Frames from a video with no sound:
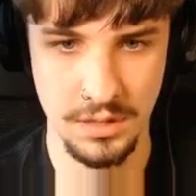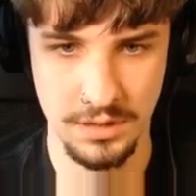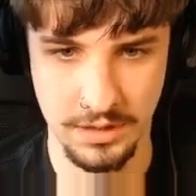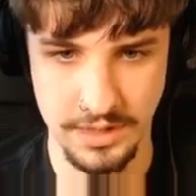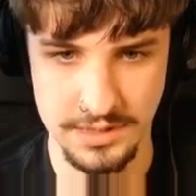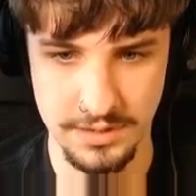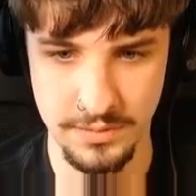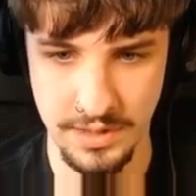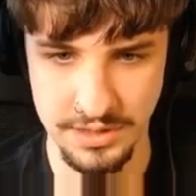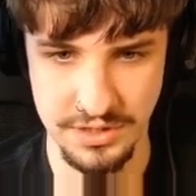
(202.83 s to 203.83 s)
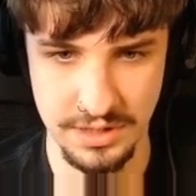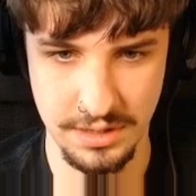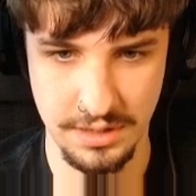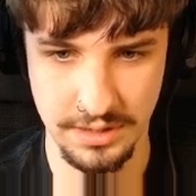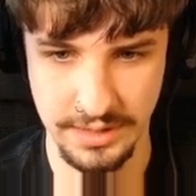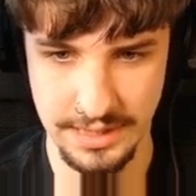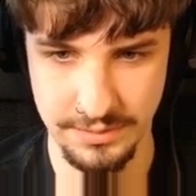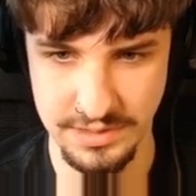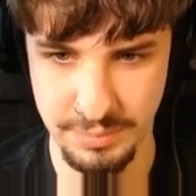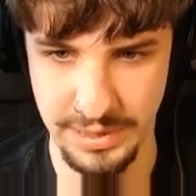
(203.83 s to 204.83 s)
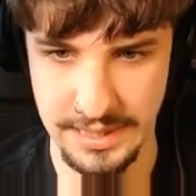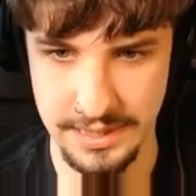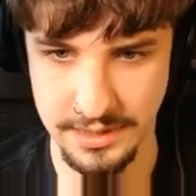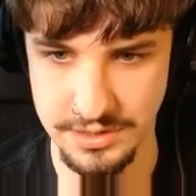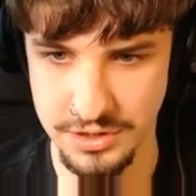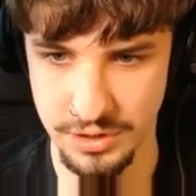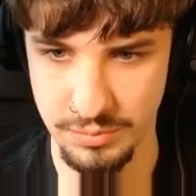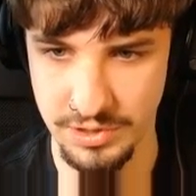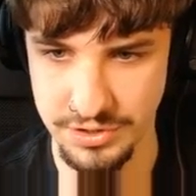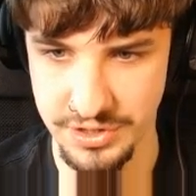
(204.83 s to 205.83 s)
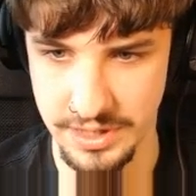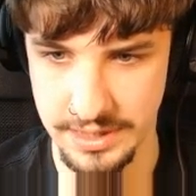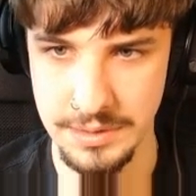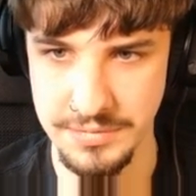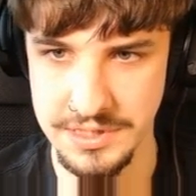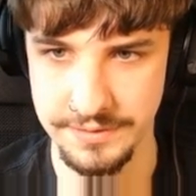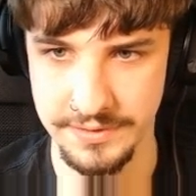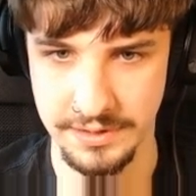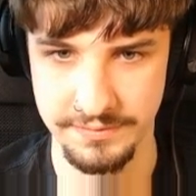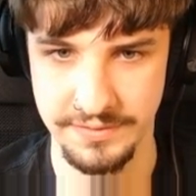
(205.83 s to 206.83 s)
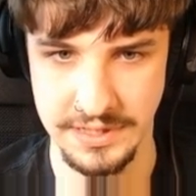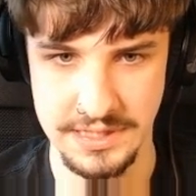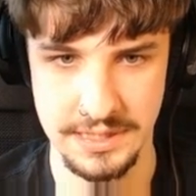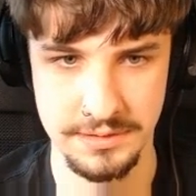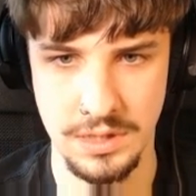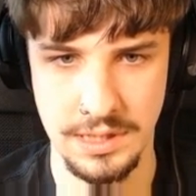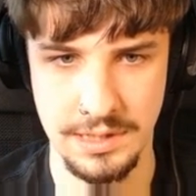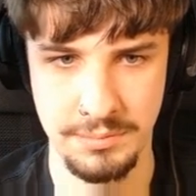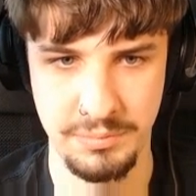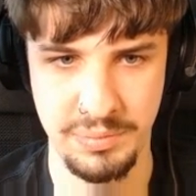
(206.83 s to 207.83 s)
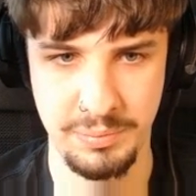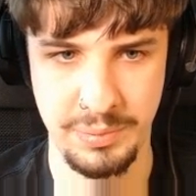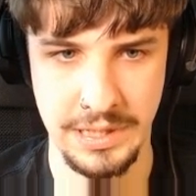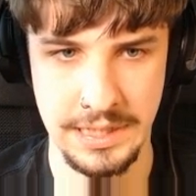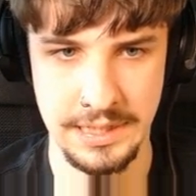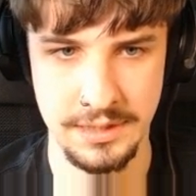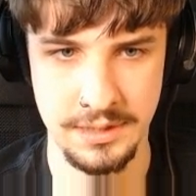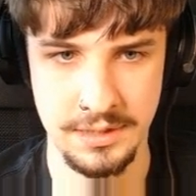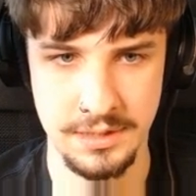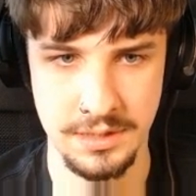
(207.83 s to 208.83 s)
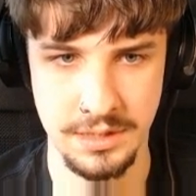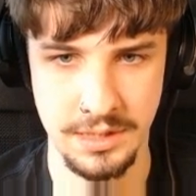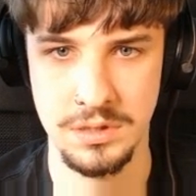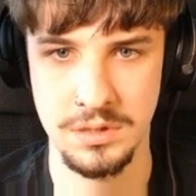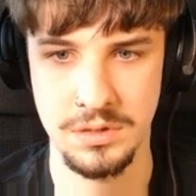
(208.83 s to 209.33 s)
Okay, so I don't actually like how it's panning so much there. Let's see if I can fix that. Amp pan, yeah.